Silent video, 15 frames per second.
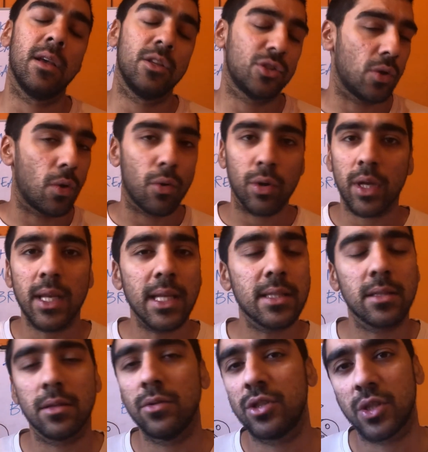So all you need
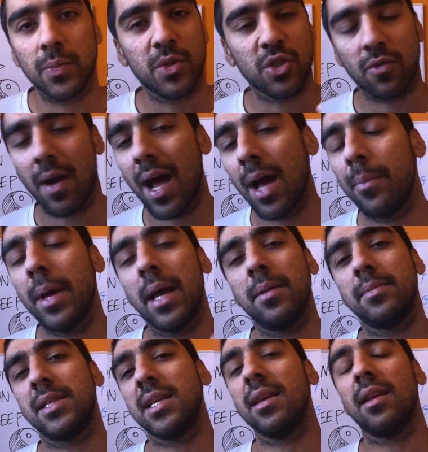to do is subscribe,
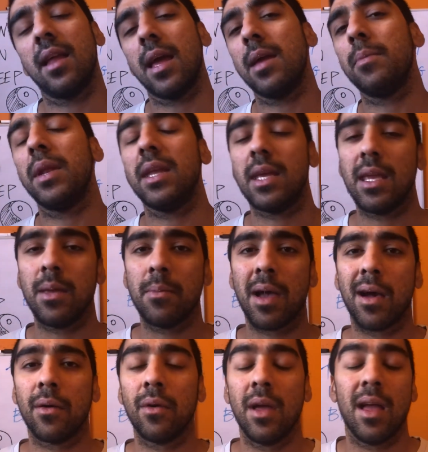enter your name and
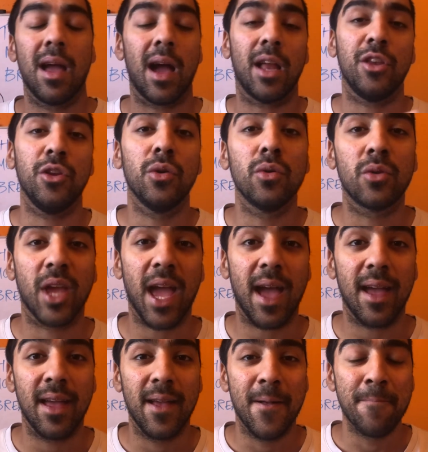email, and you'll
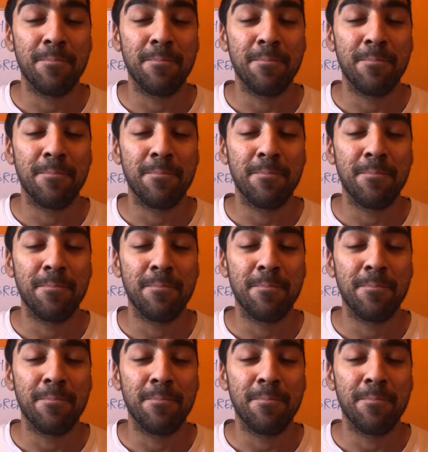get